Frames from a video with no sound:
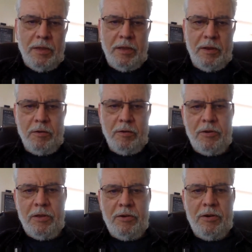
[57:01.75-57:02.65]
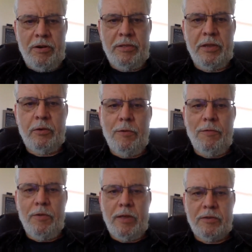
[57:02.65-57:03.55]
You know, there are the
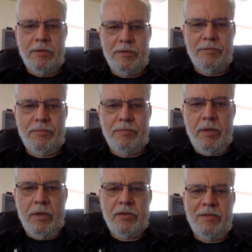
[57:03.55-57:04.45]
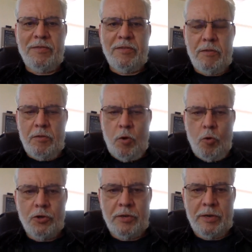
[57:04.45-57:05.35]
equivalent of several
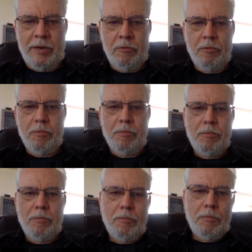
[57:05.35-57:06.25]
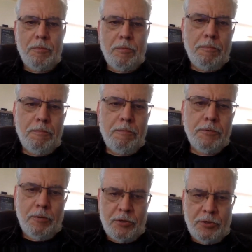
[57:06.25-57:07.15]
oceans in our own solar
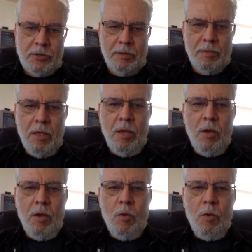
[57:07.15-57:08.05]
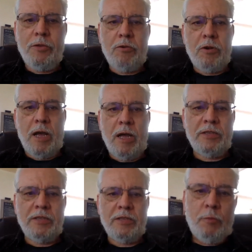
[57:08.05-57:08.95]
system, whether or not it's
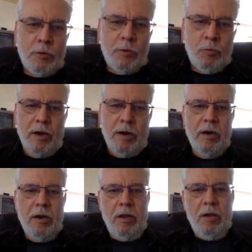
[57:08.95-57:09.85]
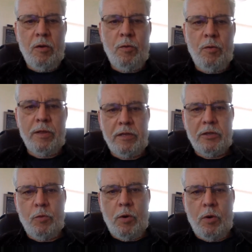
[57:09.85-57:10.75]
liquid water or whether it's
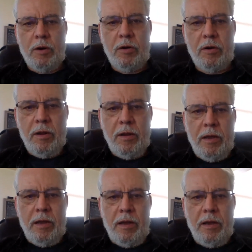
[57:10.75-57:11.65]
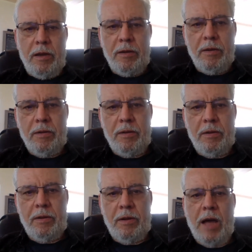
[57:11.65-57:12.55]
water
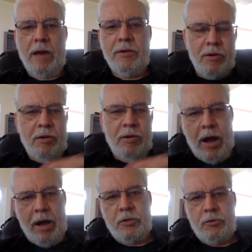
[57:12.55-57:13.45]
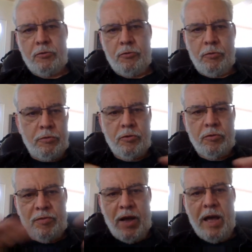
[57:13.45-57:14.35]
under streets of
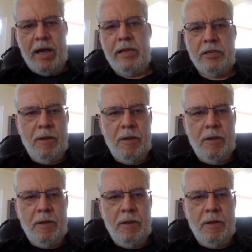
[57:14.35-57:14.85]
ice